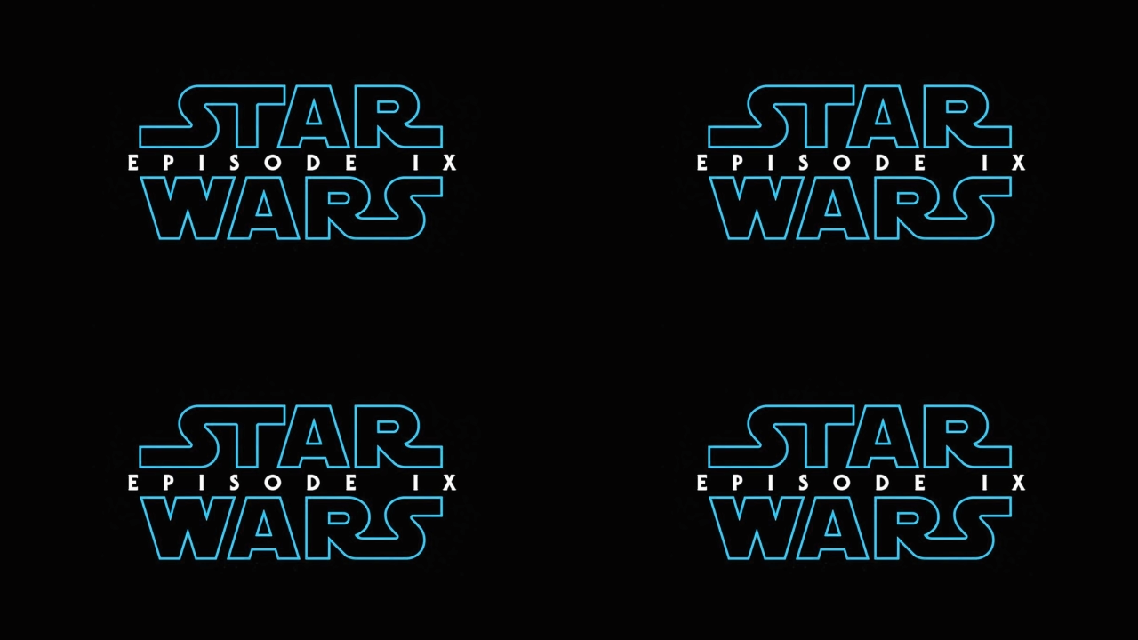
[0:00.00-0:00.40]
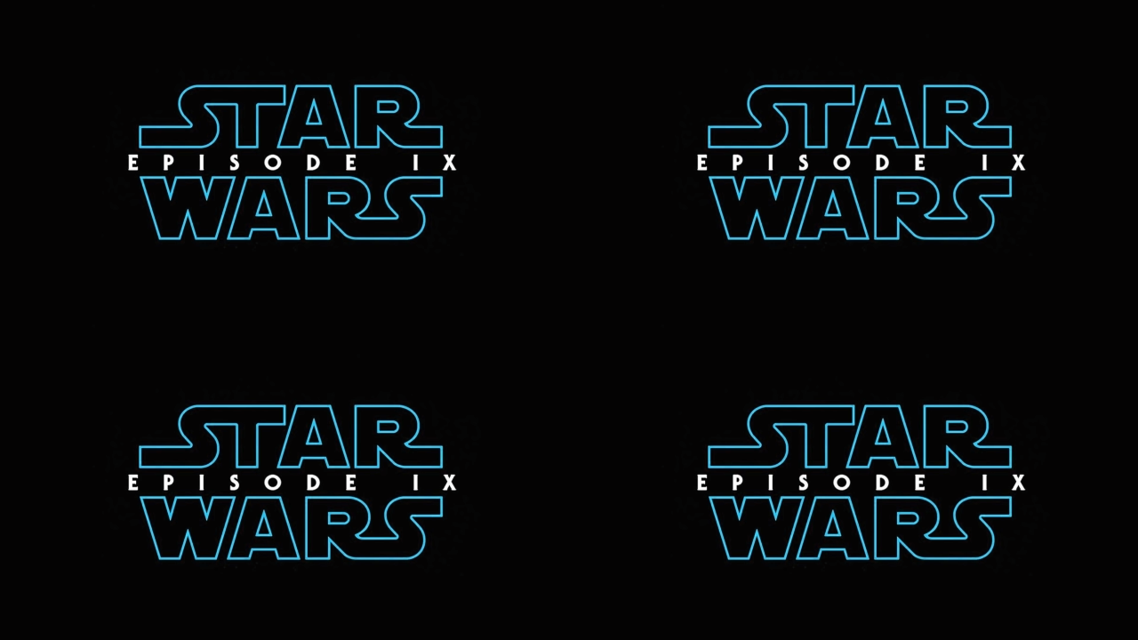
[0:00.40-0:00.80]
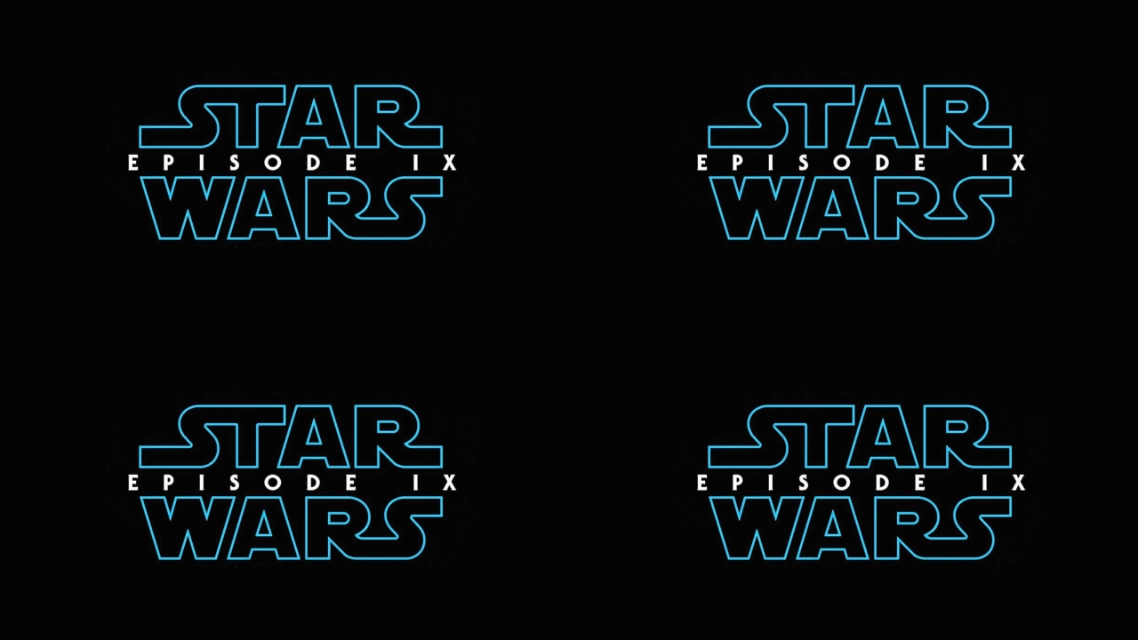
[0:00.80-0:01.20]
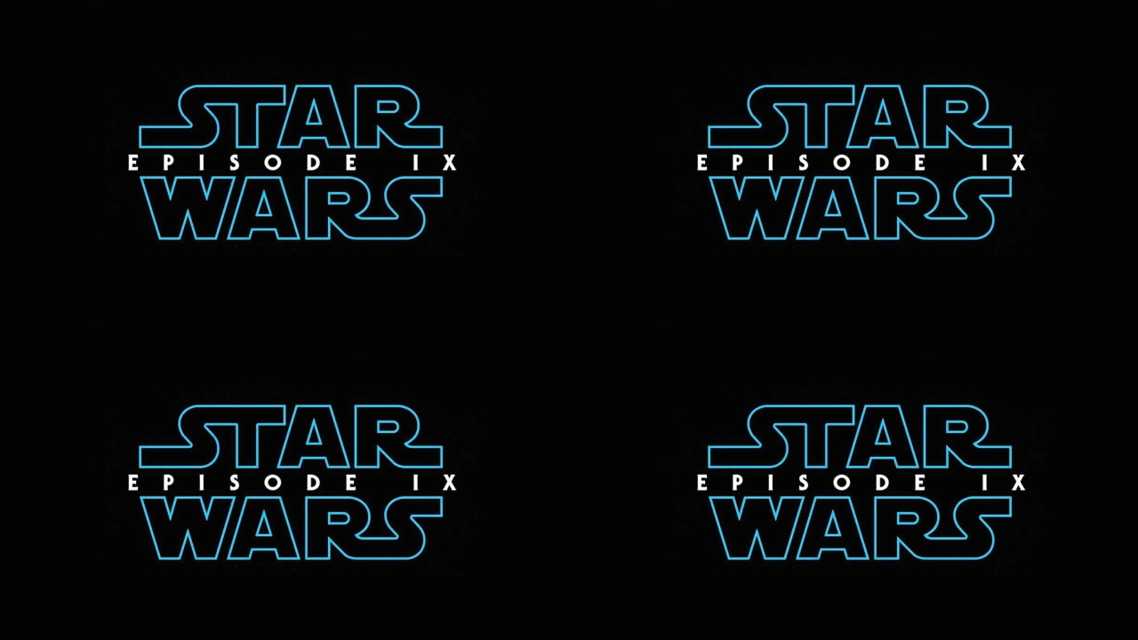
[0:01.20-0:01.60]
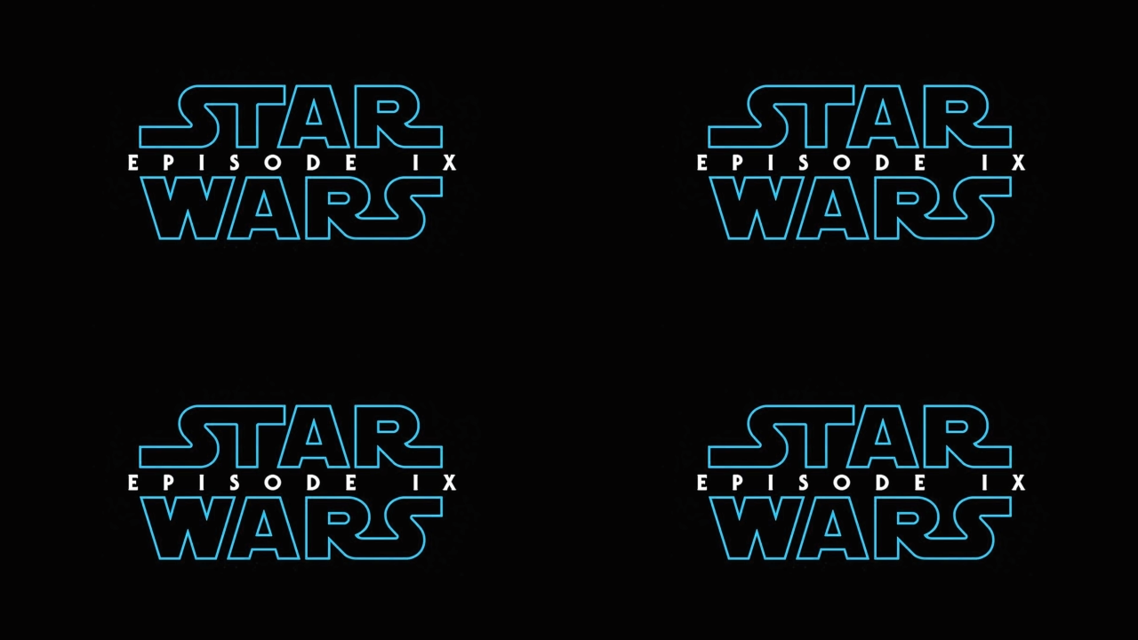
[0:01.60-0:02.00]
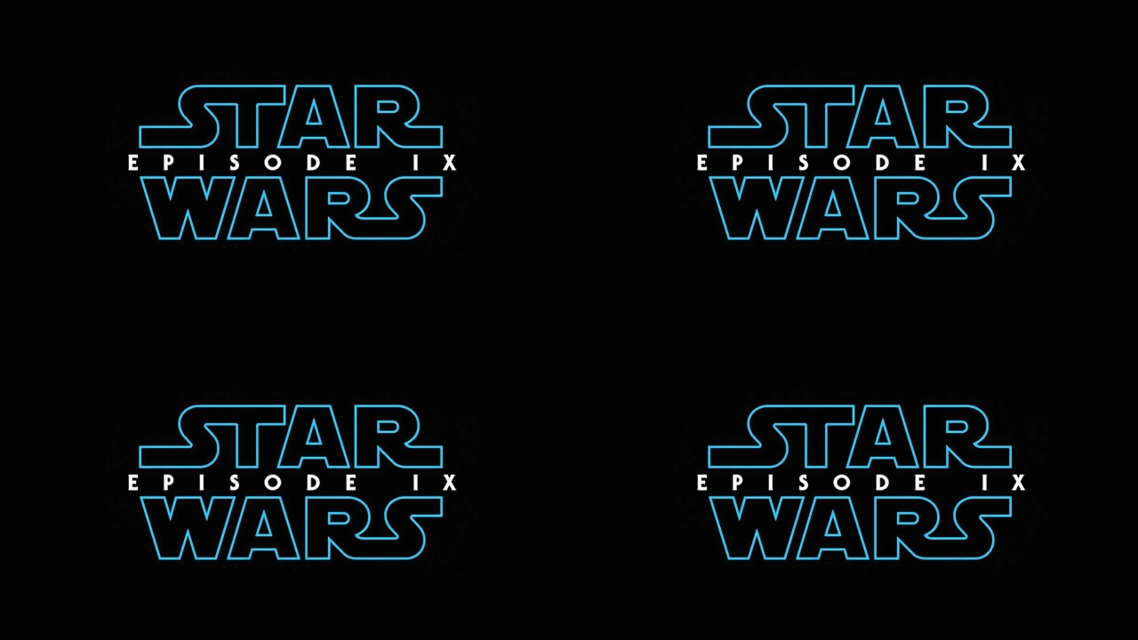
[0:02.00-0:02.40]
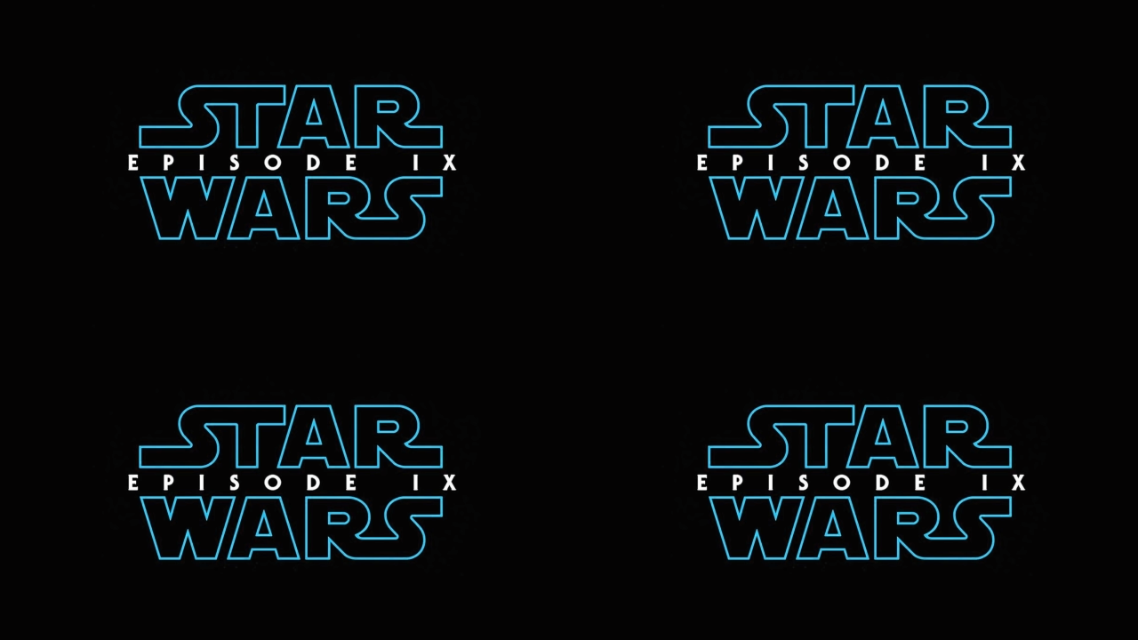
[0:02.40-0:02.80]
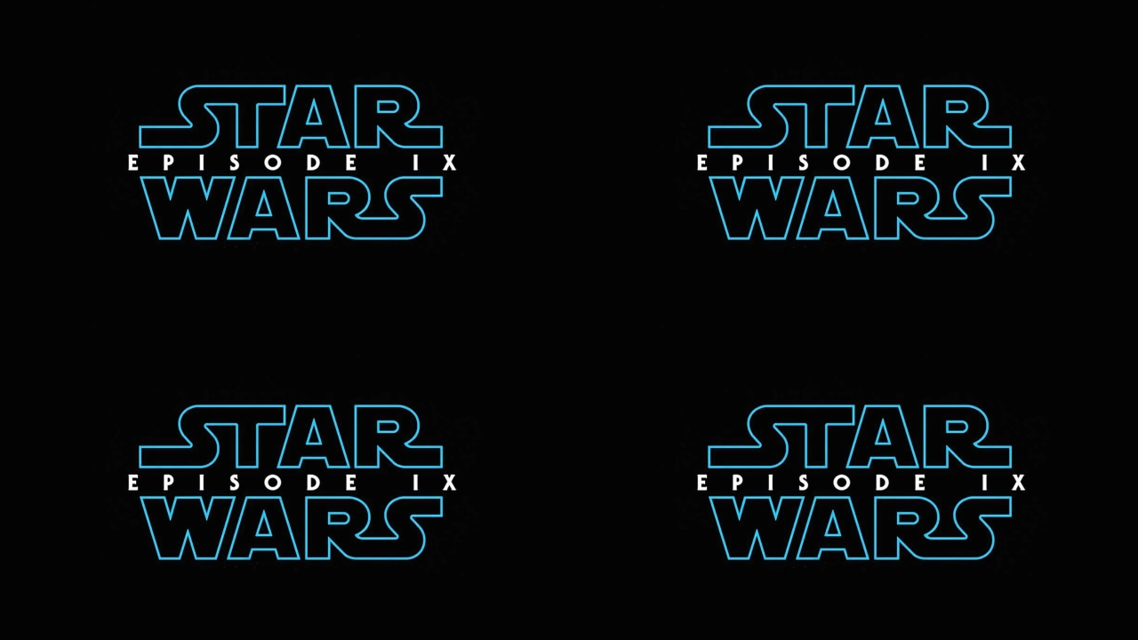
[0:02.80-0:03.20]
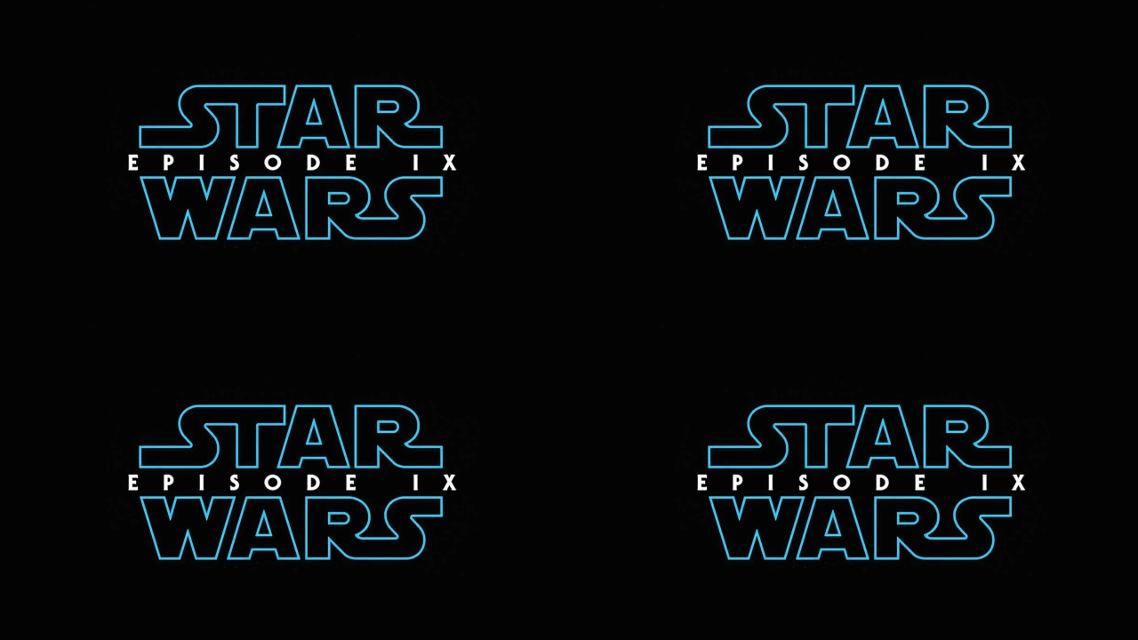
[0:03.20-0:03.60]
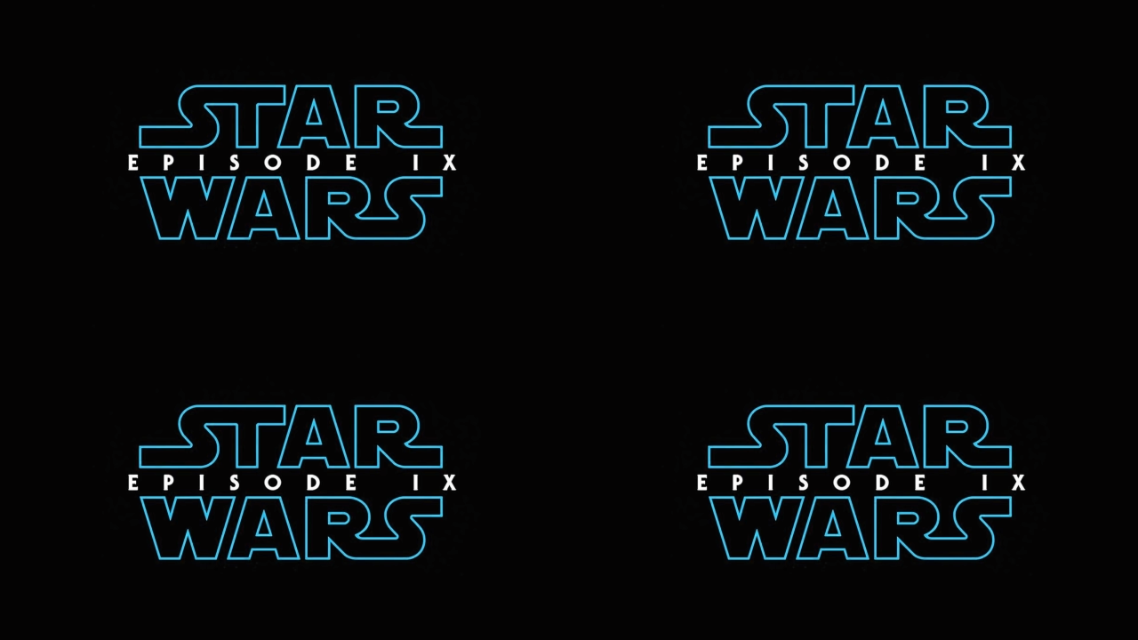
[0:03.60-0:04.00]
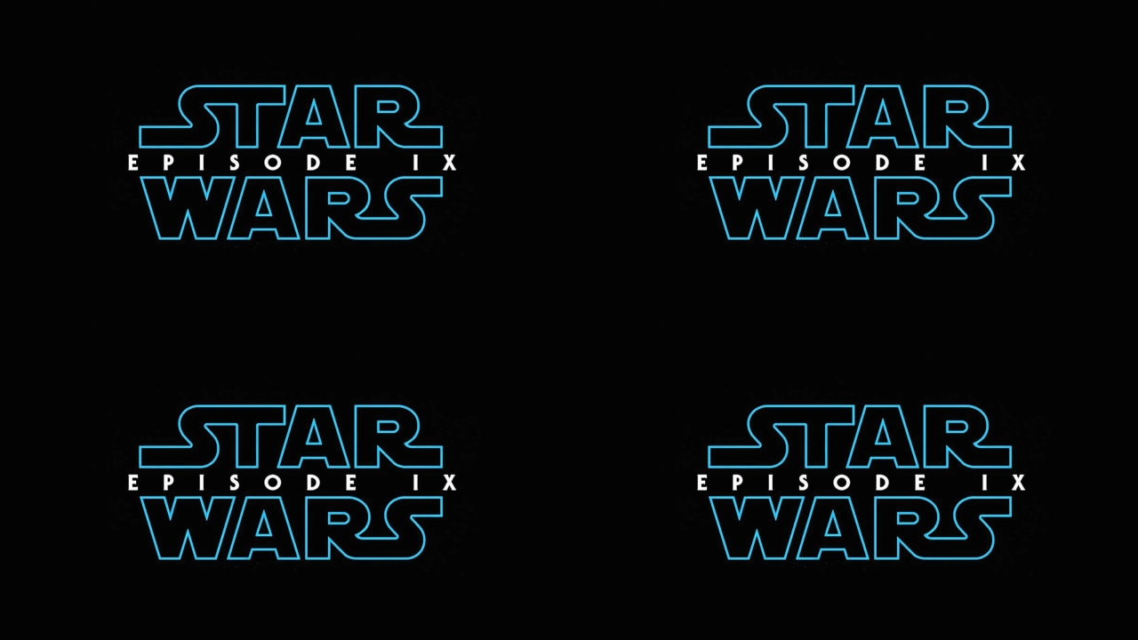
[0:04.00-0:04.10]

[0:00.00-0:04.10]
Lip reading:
No face is visible, so there are no lips to read.